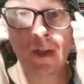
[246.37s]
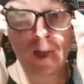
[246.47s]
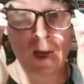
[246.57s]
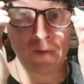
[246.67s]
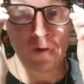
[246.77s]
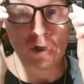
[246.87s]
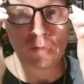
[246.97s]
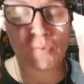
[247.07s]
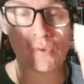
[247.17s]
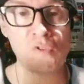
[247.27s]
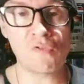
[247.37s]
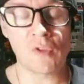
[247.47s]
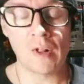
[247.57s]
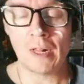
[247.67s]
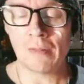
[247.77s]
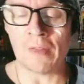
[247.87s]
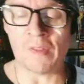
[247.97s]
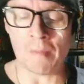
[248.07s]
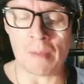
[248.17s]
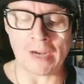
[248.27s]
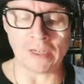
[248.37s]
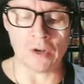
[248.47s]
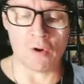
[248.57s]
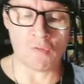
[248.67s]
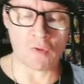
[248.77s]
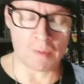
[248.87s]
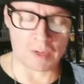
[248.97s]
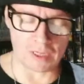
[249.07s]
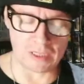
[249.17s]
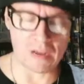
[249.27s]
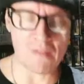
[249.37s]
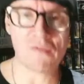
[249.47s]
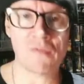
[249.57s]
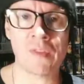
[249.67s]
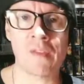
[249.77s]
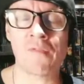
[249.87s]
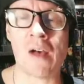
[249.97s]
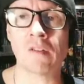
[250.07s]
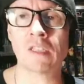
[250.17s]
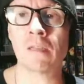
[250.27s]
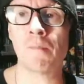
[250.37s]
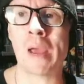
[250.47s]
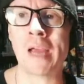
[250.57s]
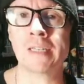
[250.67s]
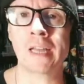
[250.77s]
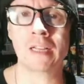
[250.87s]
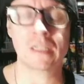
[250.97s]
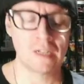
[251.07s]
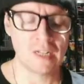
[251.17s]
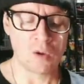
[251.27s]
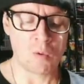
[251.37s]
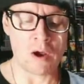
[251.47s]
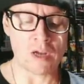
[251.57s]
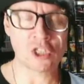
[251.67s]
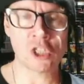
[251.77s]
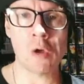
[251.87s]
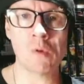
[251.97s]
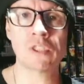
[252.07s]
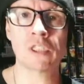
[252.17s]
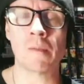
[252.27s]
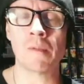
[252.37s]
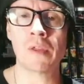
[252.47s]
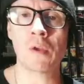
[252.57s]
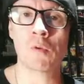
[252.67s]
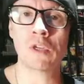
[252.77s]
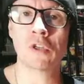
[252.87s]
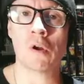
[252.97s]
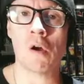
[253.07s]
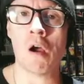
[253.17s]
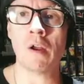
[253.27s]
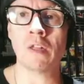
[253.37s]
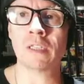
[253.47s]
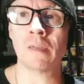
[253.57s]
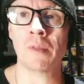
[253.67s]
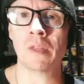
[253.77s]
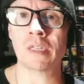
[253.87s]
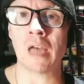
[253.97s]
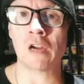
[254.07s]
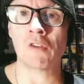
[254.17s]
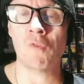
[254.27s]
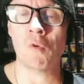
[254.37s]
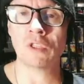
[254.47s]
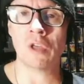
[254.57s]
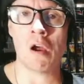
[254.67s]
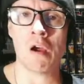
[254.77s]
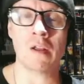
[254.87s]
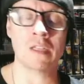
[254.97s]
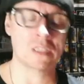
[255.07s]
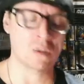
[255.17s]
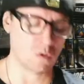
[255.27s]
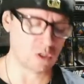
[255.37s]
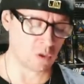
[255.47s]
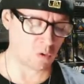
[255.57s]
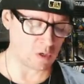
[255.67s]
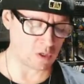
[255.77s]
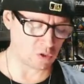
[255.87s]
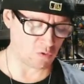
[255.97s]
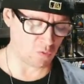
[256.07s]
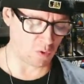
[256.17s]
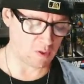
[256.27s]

and there's proof that they painted over because they found some paintings where it shows some of the original art and some of the Tiger Force art, and so on and so forth.